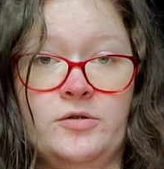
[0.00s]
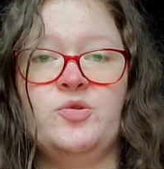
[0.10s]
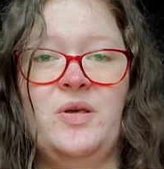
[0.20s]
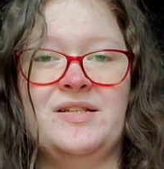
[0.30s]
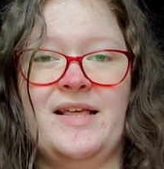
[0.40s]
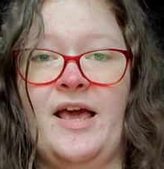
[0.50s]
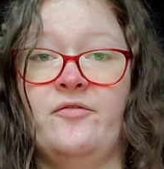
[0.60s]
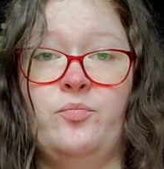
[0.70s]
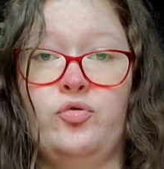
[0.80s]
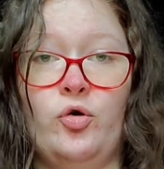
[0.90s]
This means they
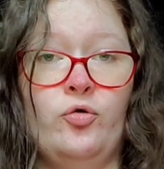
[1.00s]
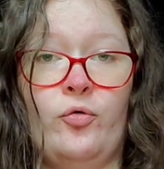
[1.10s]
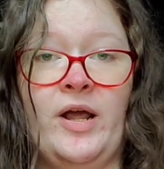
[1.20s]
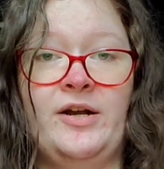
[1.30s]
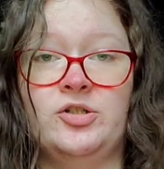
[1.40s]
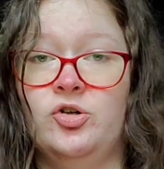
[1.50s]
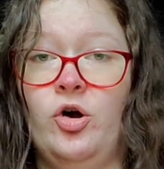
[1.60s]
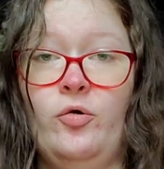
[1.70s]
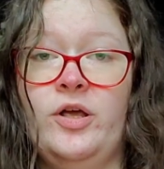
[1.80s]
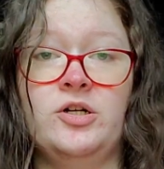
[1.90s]
have prograde,
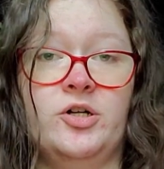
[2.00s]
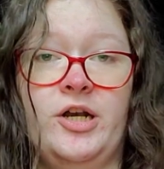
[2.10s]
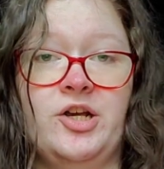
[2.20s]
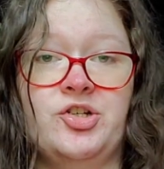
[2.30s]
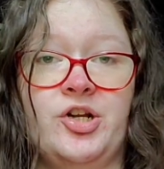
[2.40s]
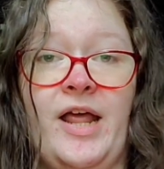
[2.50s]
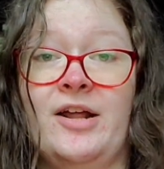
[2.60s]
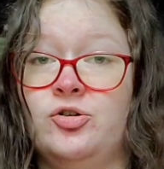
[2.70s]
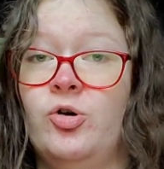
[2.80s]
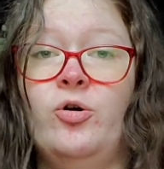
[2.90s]
low inclination,
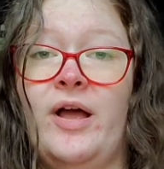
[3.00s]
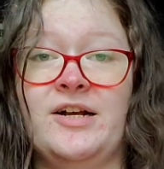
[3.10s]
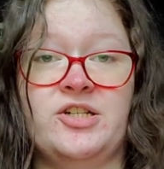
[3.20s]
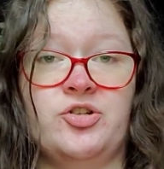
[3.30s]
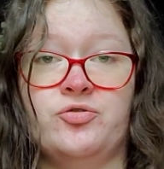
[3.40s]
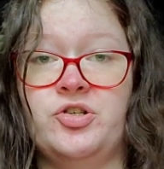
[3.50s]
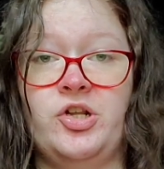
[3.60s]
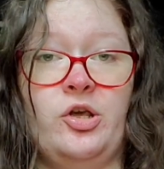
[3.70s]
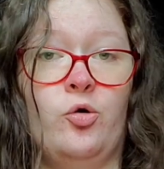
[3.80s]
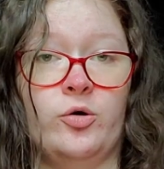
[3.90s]
and low
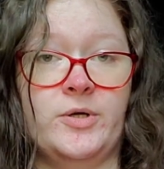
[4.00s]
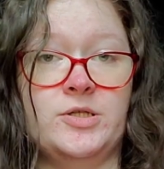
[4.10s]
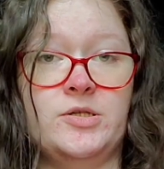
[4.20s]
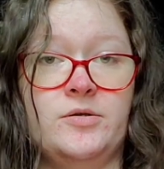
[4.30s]
eccentricity orbits.